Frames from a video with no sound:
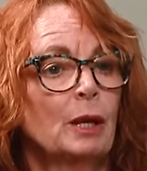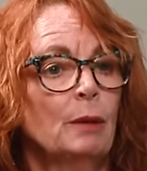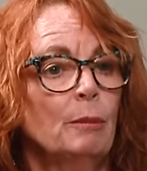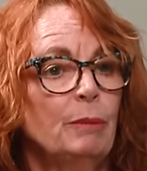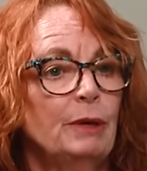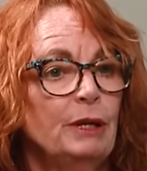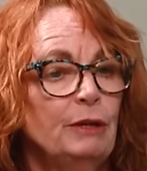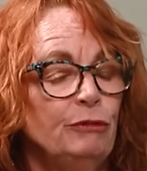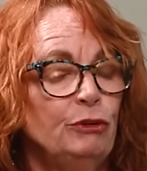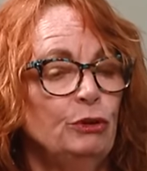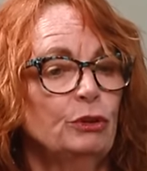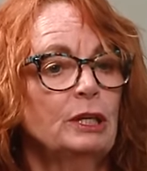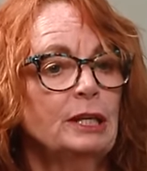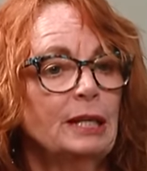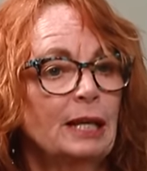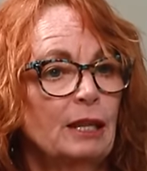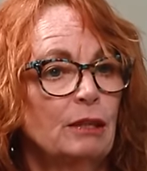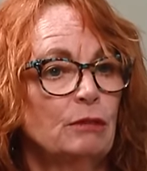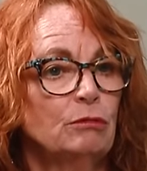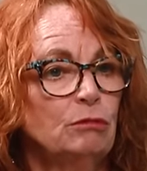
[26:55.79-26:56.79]
But if you can
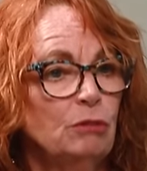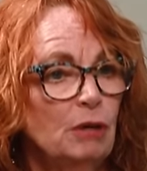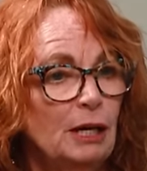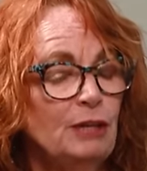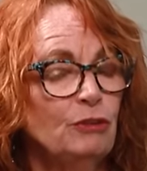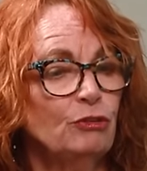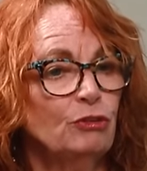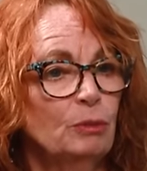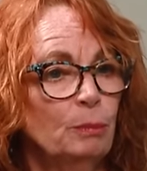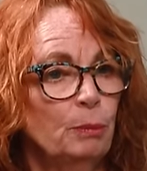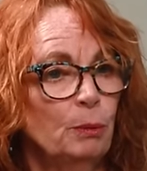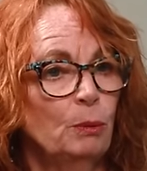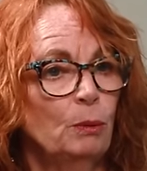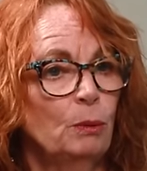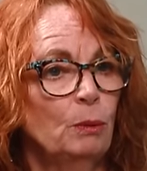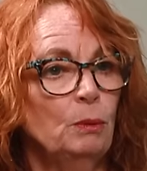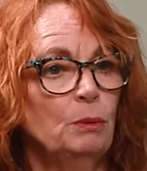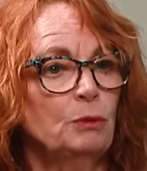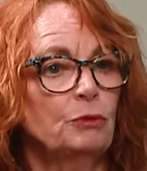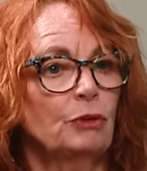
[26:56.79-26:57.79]
get the right
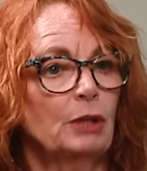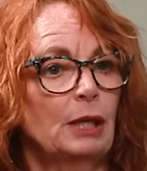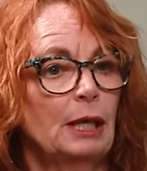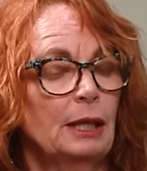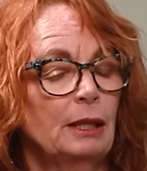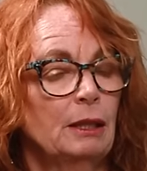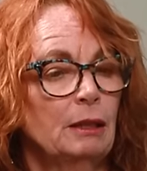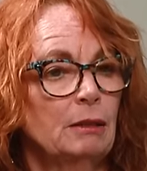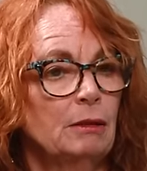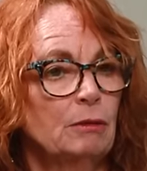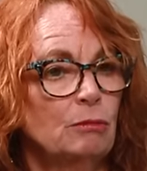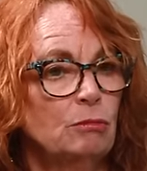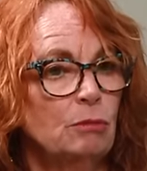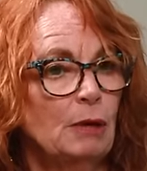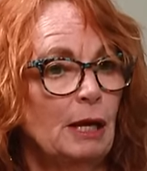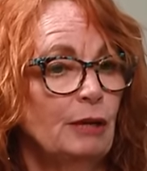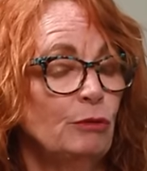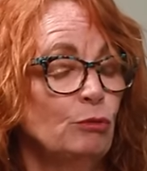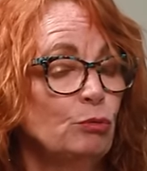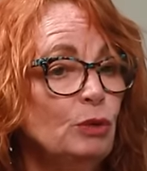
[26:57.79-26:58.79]
support
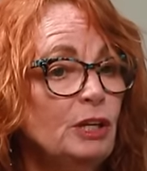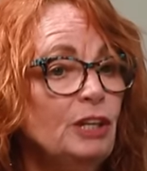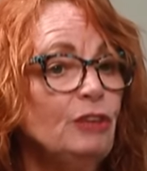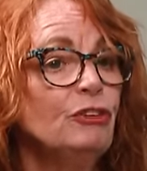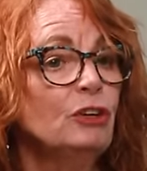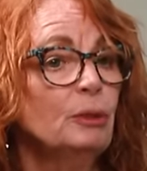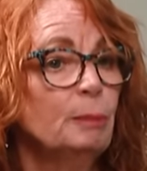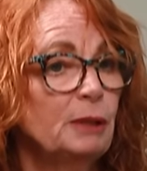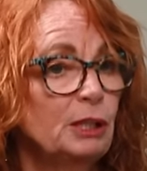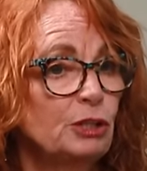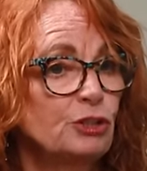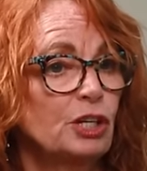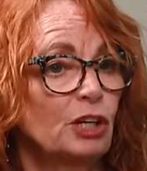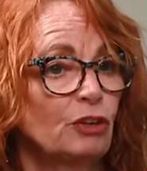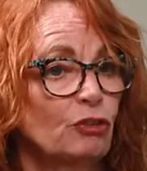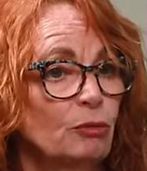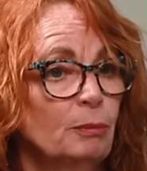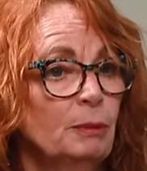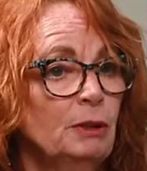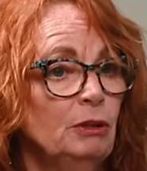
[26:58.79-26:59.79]
and reasonable
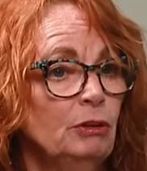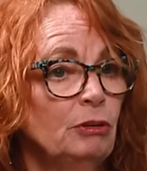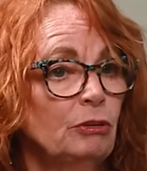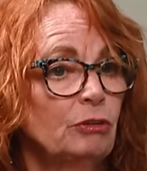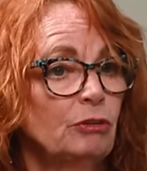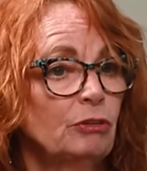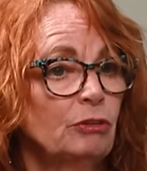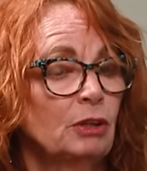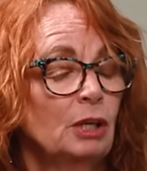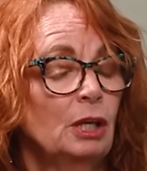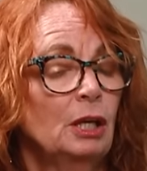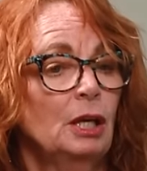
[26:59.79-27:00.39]
adjustments